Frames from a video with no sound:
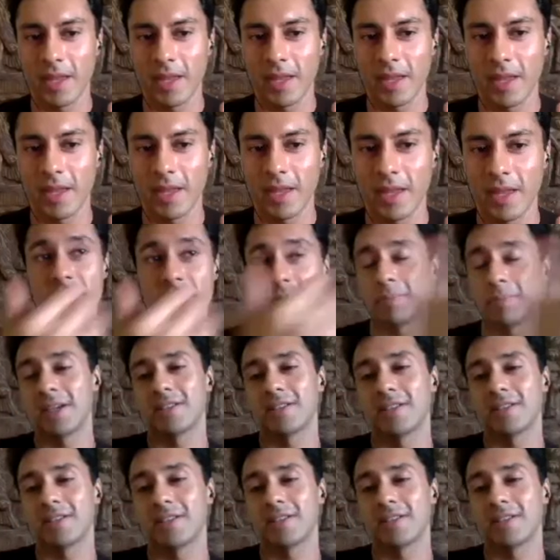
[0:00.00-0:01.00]
I speak to
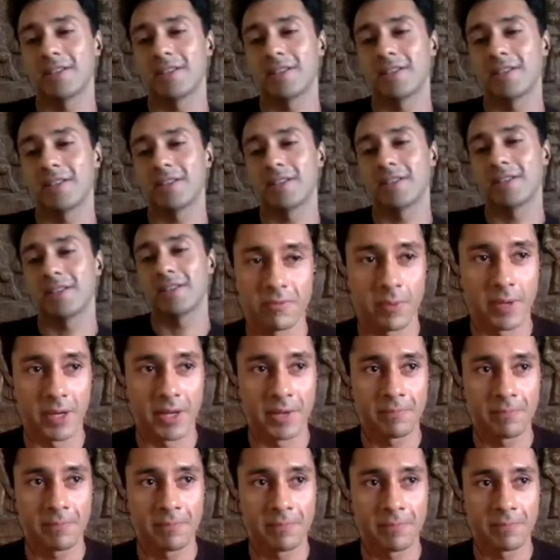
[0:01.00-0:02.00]
myself in a negative
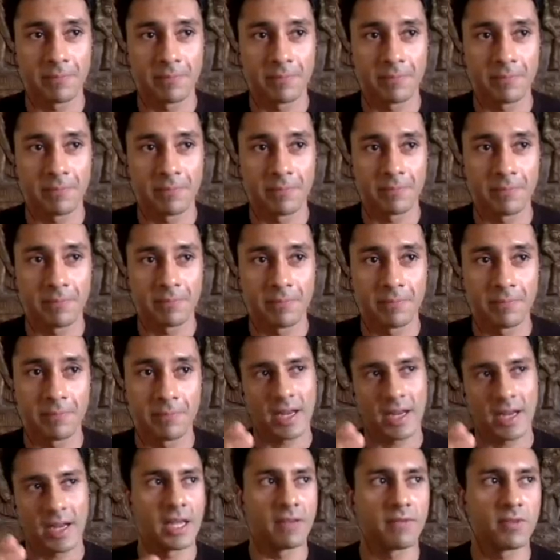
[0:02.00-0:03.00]
way, or
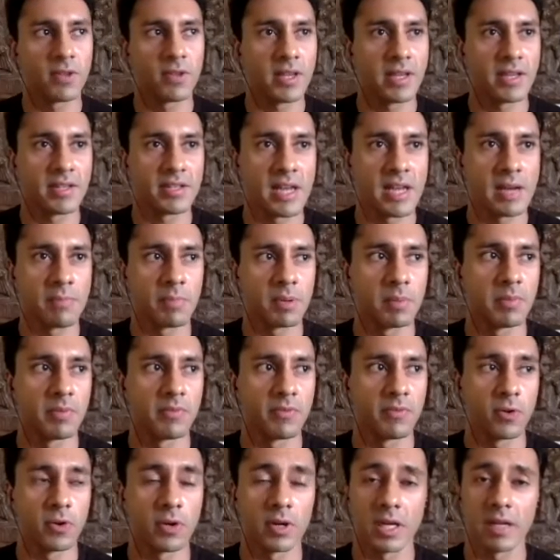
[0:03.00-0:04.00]
like I gave you the
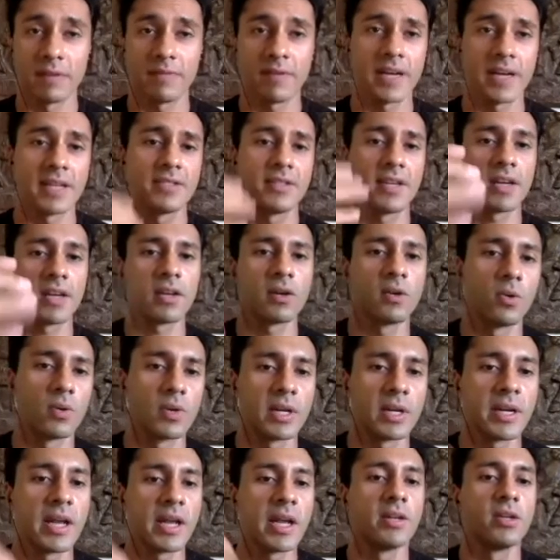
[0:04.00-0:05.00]
example before, if I set a
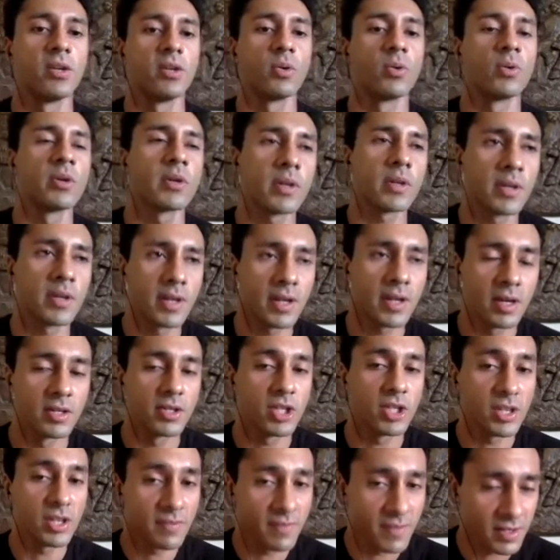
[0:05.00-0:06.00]
goal and I don't
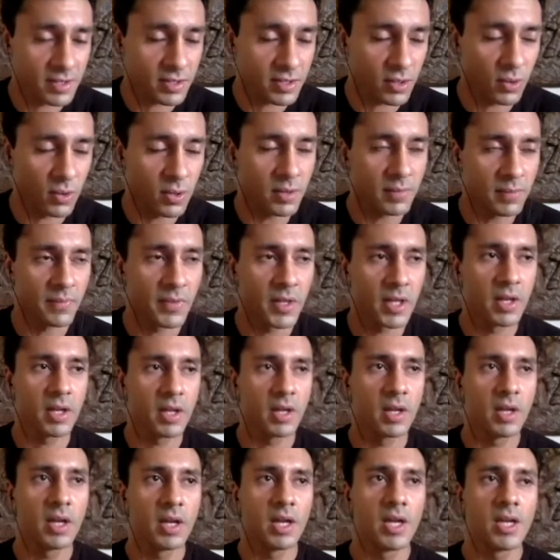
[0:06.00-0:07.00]
achieve this goal,
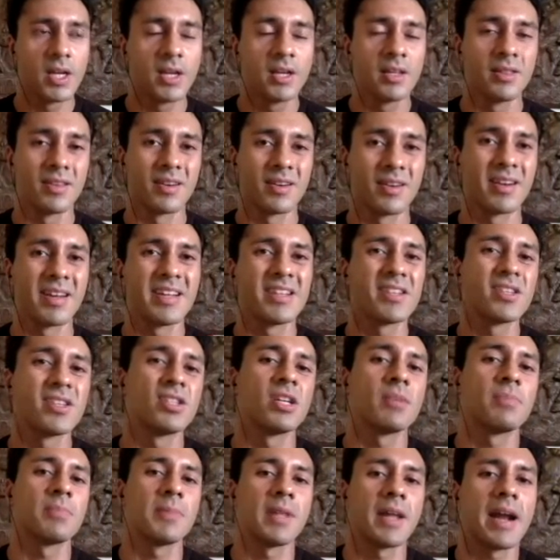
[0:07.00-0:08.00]
the
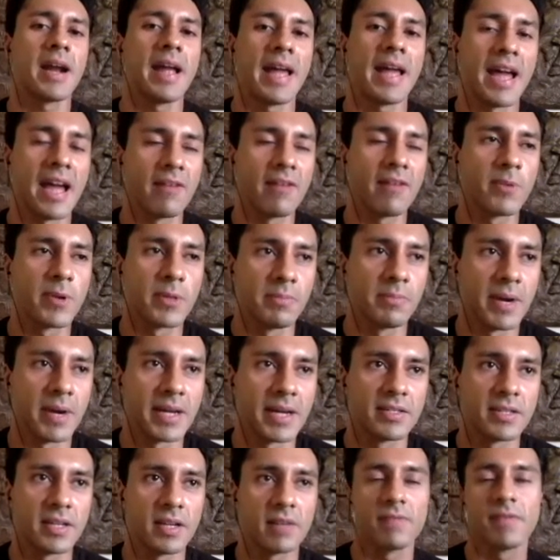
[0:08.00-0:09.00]
relationship that I have with
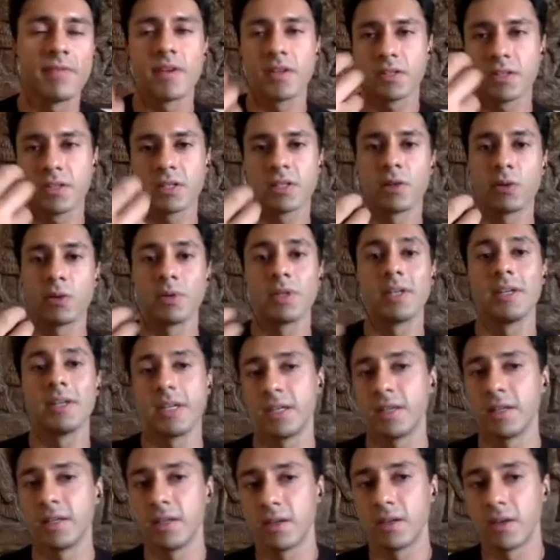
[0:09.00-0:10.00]
myself slowly
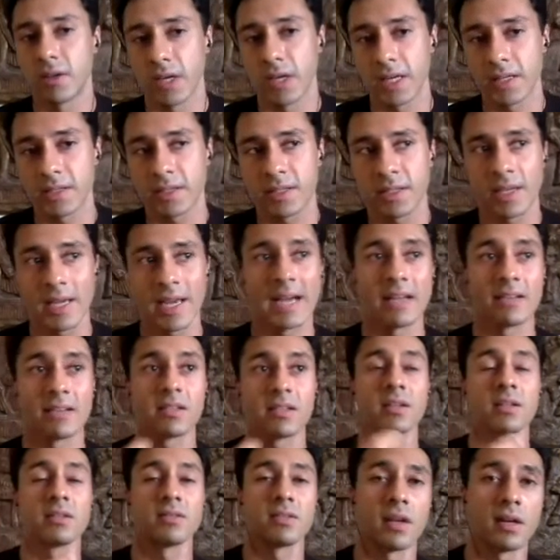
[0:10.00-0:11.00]
deteriorates. As a
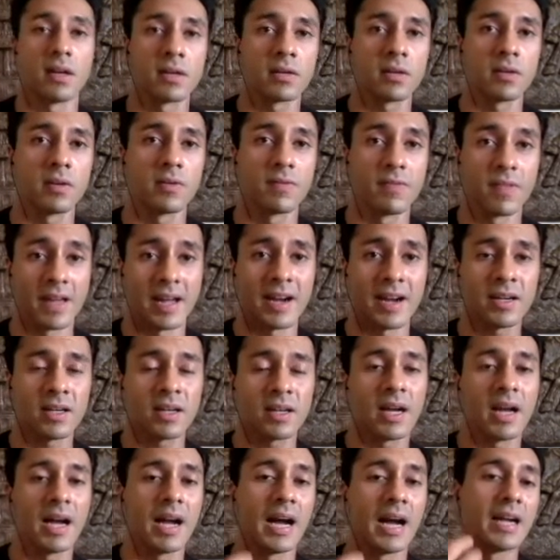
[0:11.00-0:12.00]
result of that,
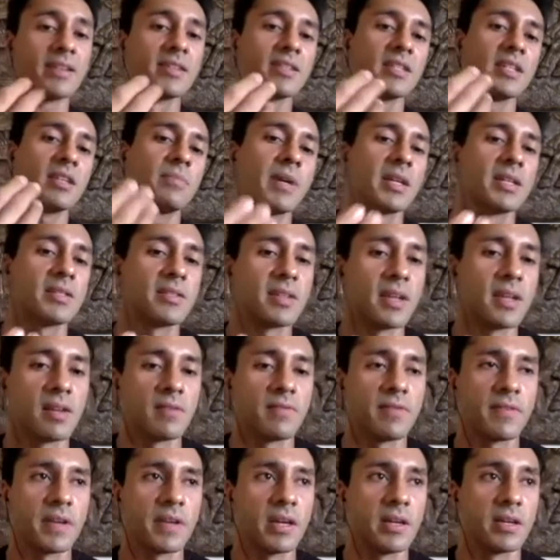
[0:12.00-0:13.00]
I see myself
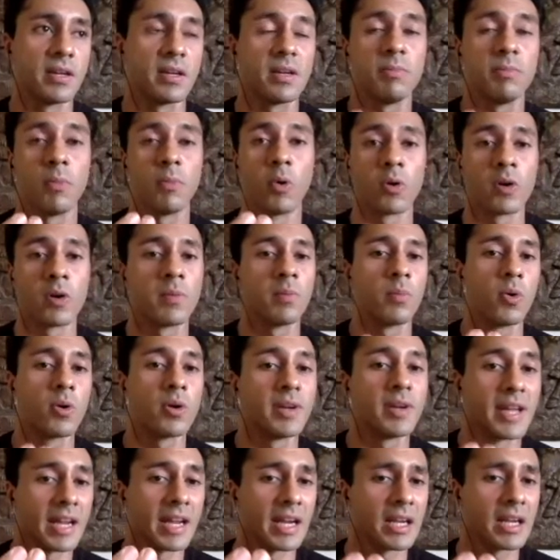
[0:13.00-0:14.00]
in a more and more
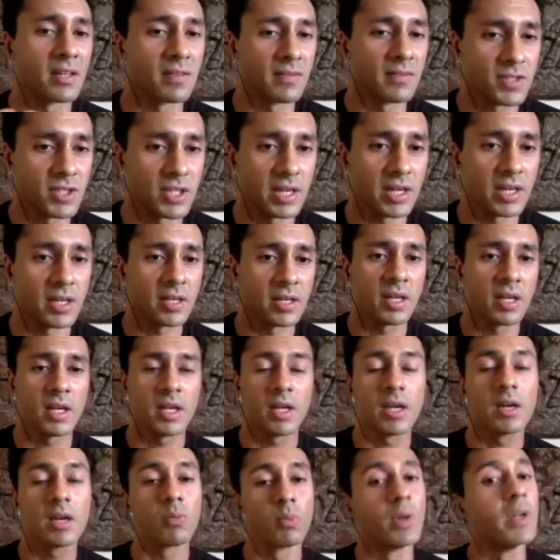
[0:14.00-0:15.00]
negative shade
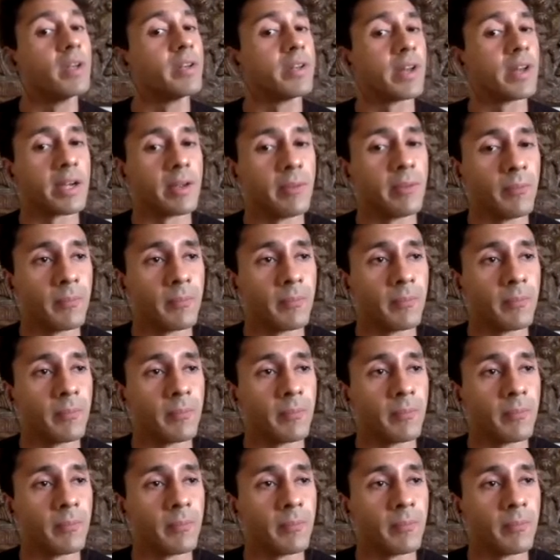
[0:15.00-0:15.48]
with time